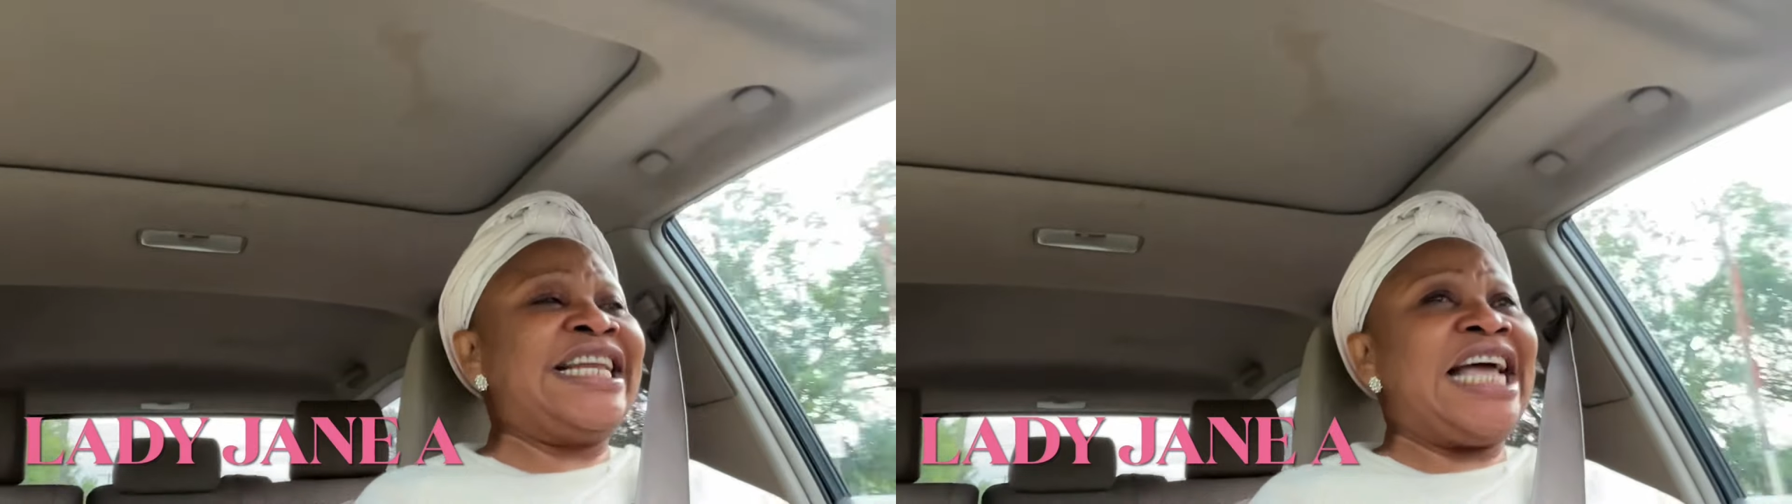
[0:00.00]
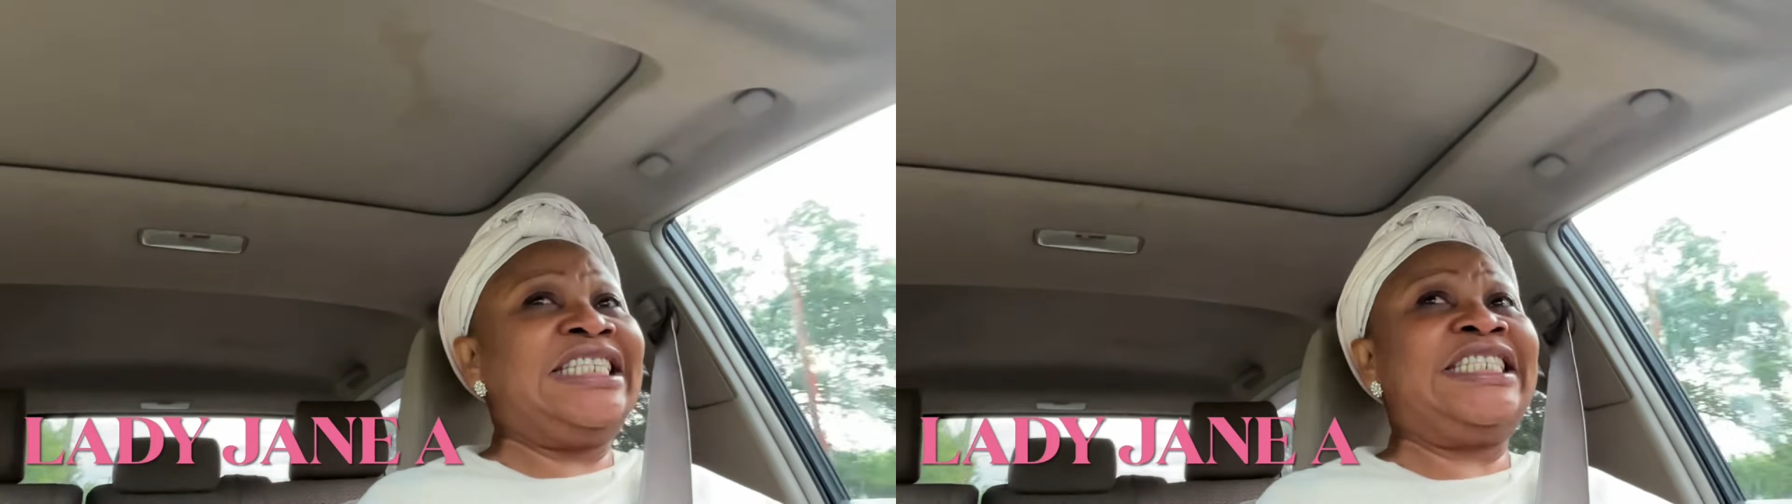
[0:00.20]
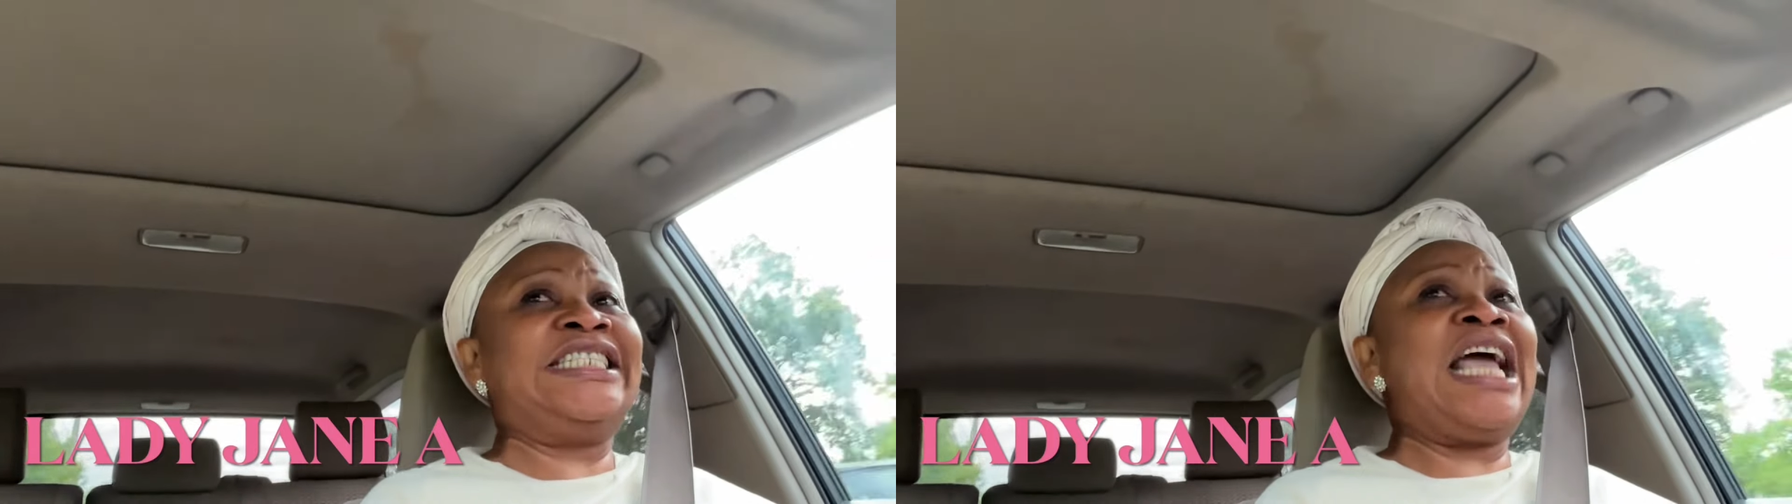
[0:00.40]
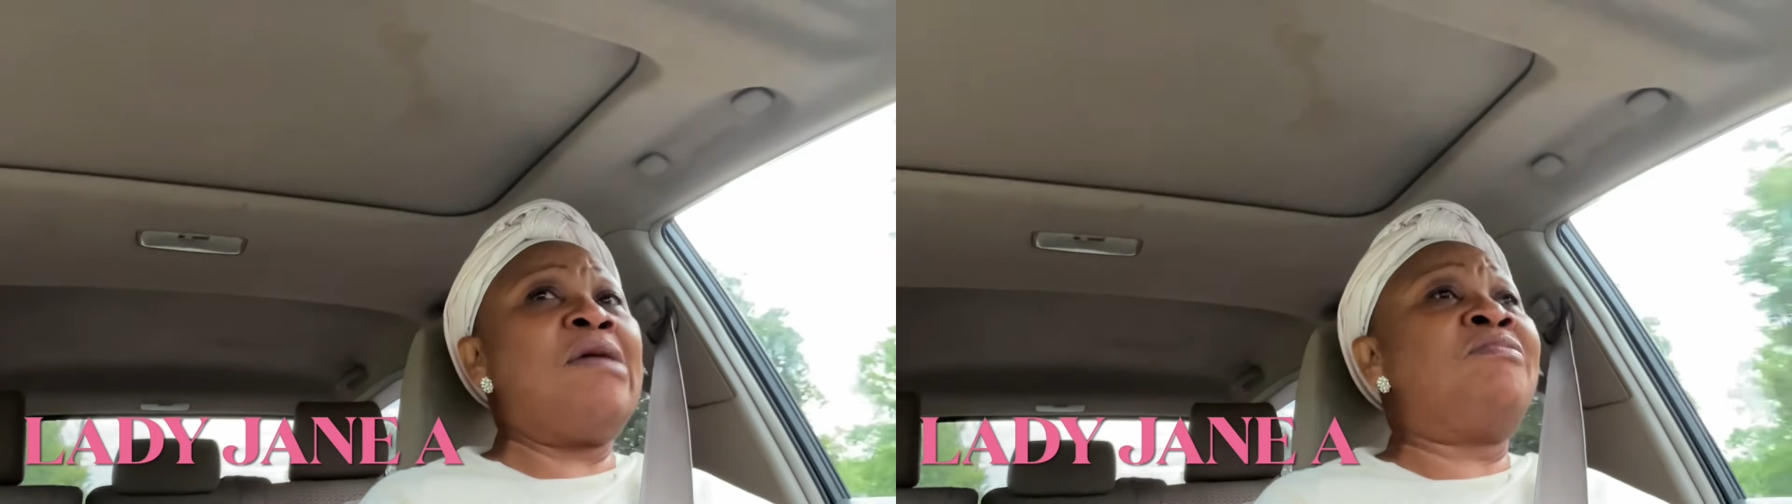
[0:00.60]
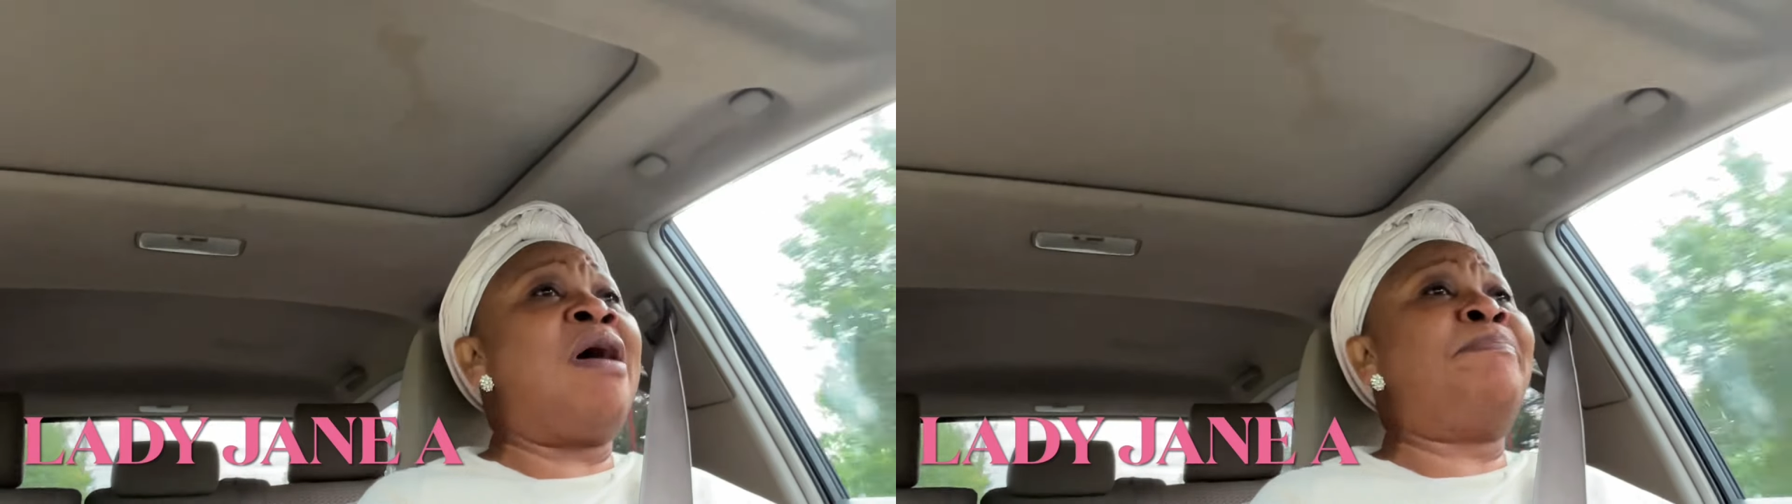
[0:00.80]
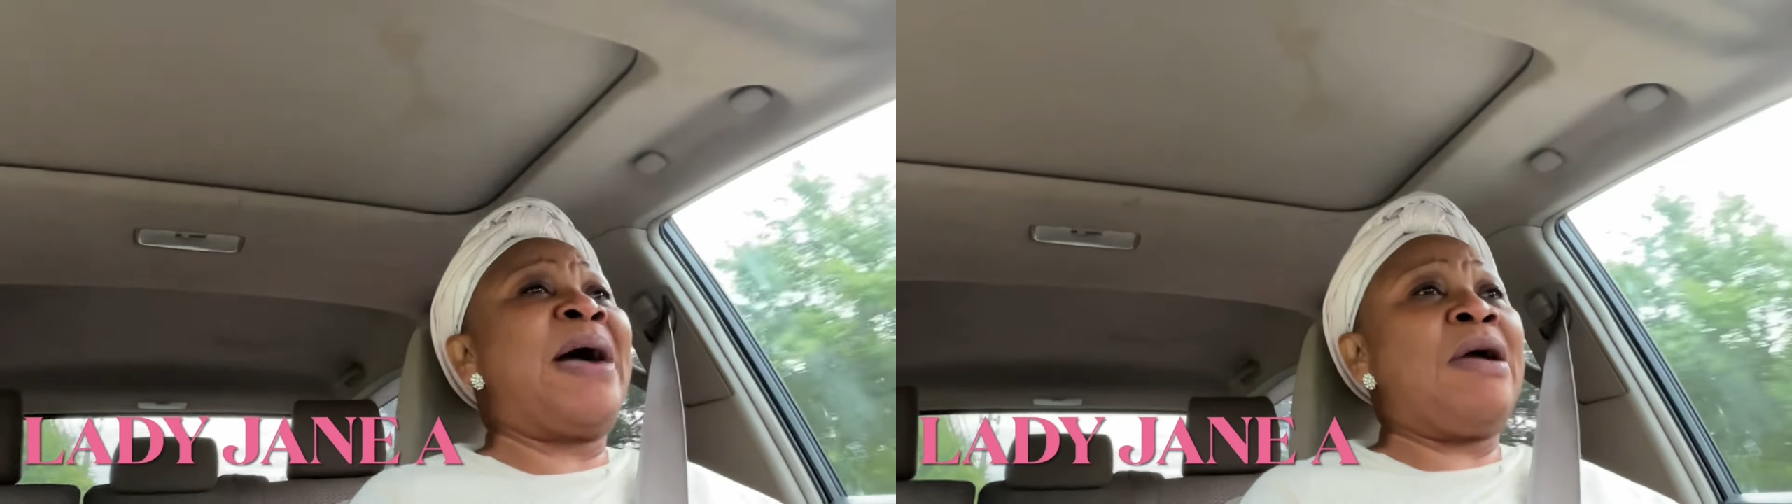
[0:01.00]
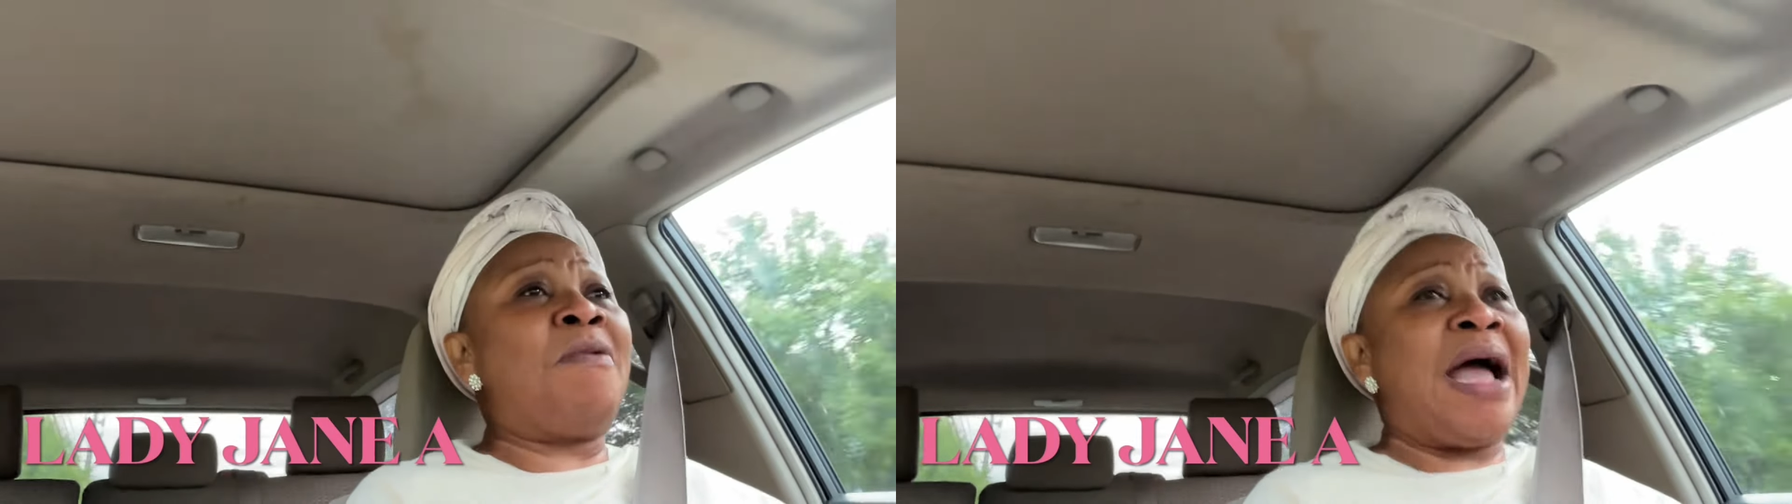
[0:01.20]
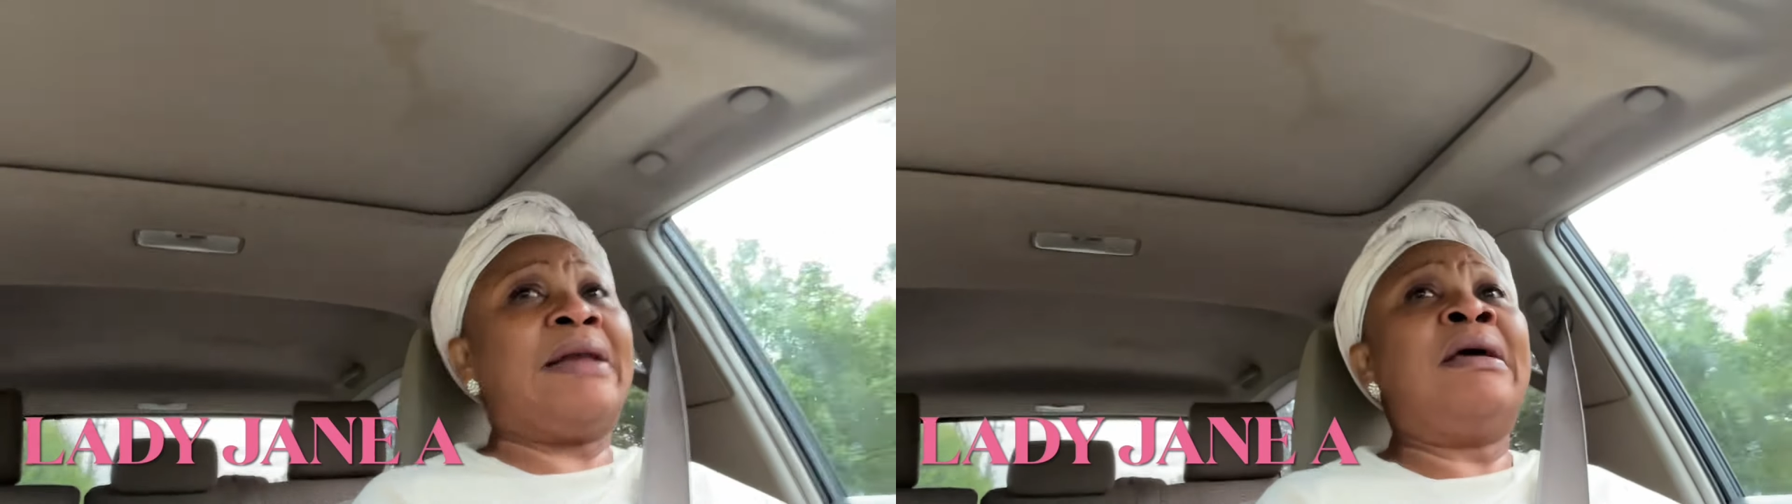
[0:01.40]
Nigeria, one by
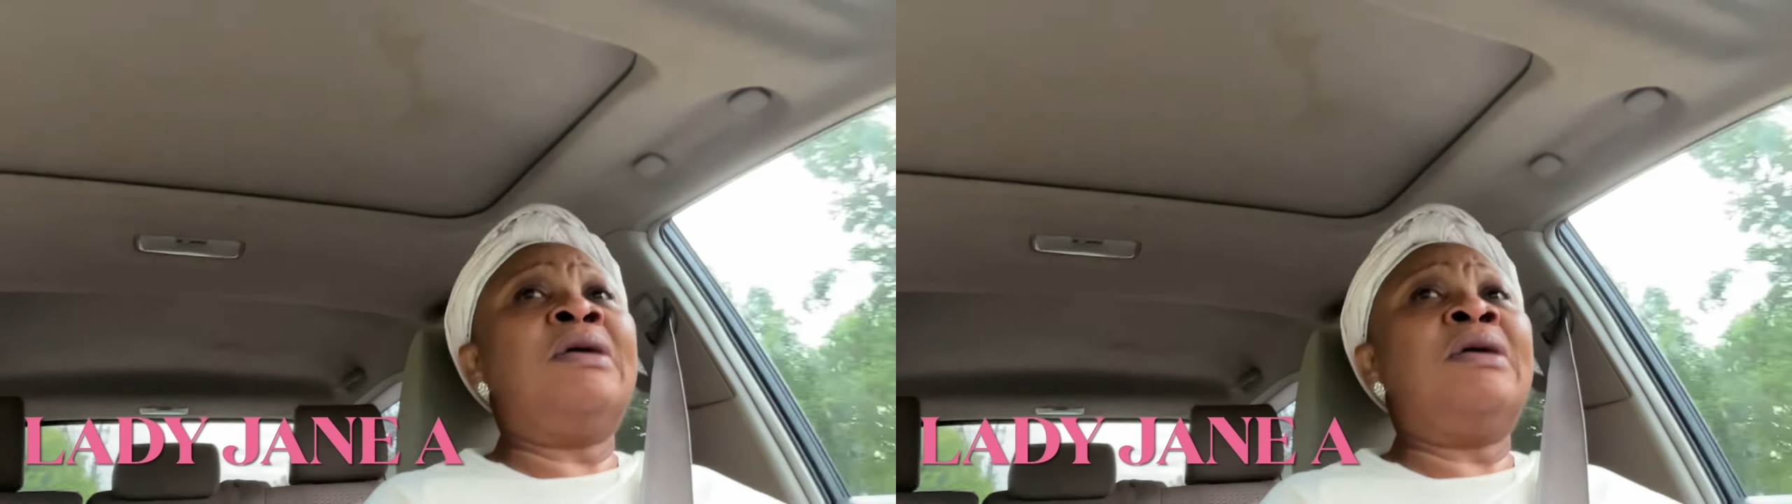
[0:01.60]
one,